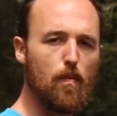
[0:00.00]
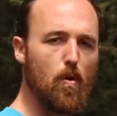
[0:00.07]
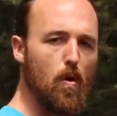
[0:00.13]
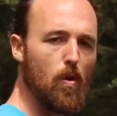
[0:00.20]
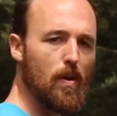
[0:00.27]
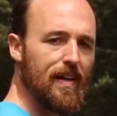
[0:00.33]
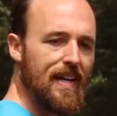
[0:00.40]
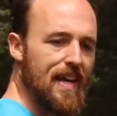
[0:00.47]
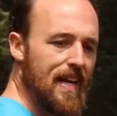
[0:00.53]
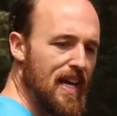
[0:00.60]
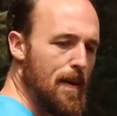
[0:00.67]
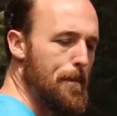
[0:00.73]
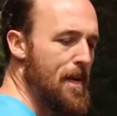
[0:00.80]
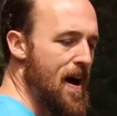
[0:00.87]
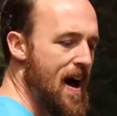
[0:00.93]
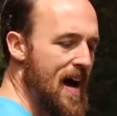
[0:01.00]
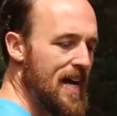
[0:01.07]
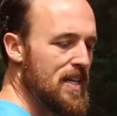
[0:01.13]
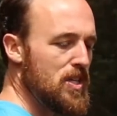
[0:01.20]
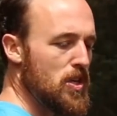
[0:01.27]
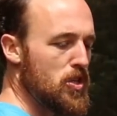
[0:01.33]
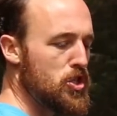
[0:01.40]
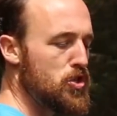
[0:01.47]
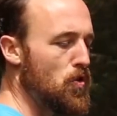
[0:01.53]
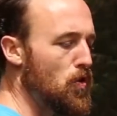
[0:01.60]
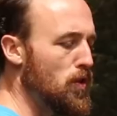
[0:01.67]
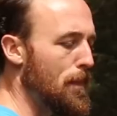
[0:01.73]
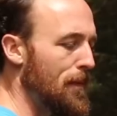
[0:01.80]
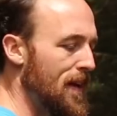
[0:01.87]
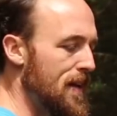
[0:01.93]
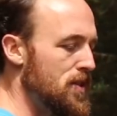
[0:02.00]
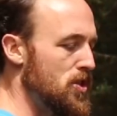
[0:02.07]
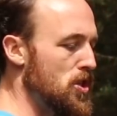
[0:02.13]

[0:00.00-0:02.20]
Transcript: roller and getting it behind your shoulder blades